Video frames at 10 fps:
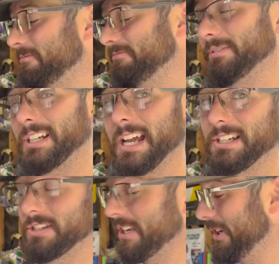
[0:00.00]
they're, they're kind
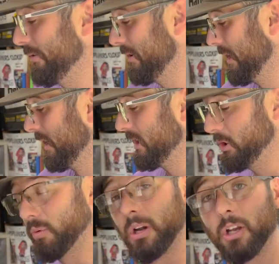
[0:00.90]
of just cute.
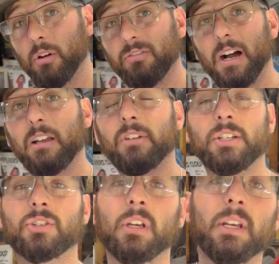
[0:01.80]
You wanna go five
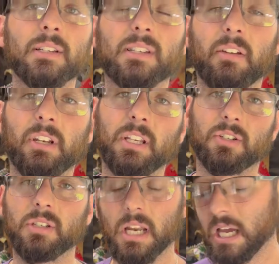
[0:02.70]
inch, seven
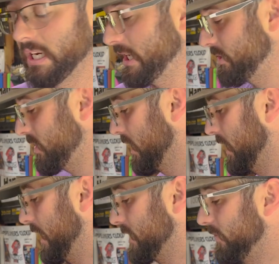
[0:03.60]
inch, nine inch,
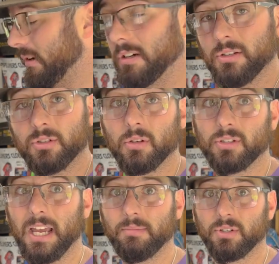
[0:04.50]
as far as those
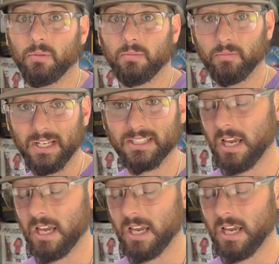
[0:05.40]
types of that